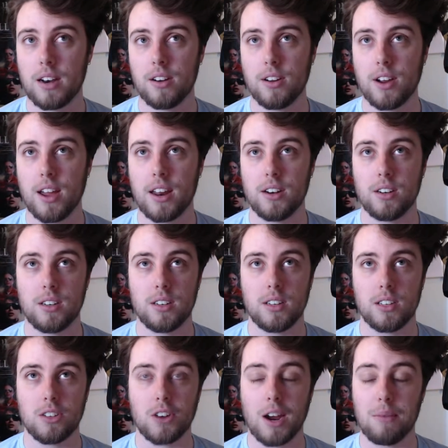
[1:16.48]
I don't know how to
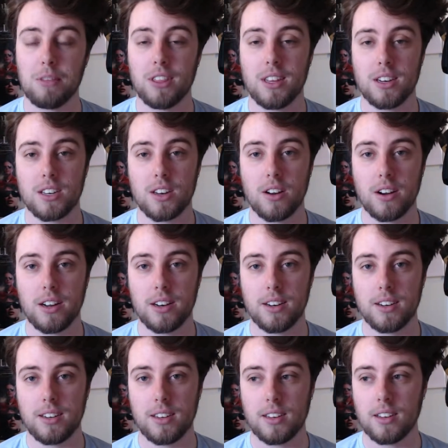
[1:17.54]
describe it. It's
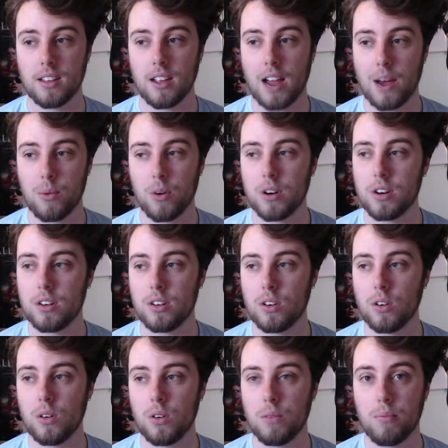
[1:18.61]
not, I want to
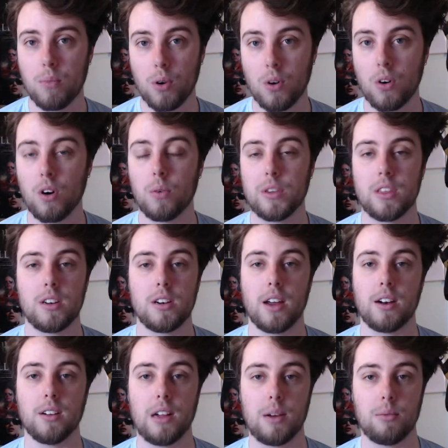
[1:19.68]
do more with the
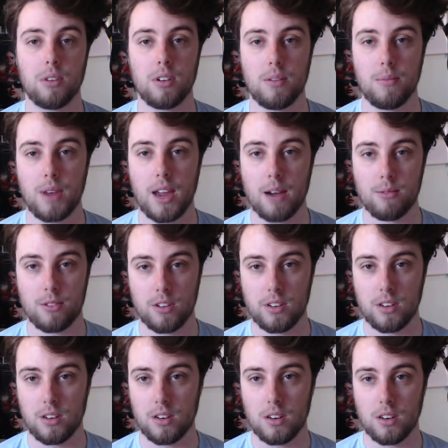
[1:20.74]
channel. I want to be able
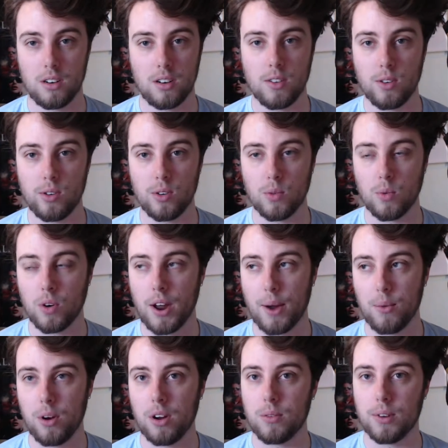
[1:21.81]
to do what
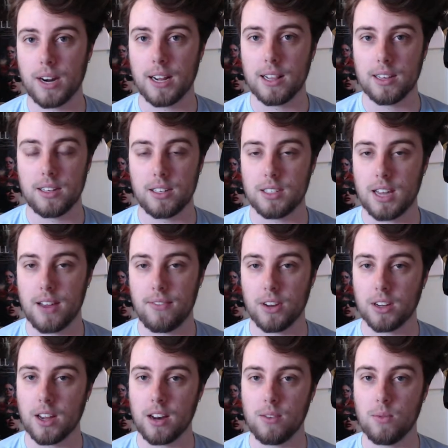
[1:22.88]
I want rather than just
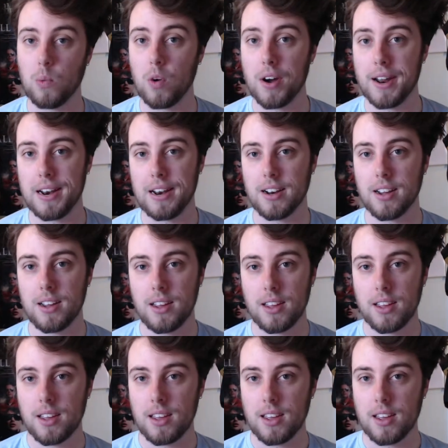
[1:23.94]
having kind of one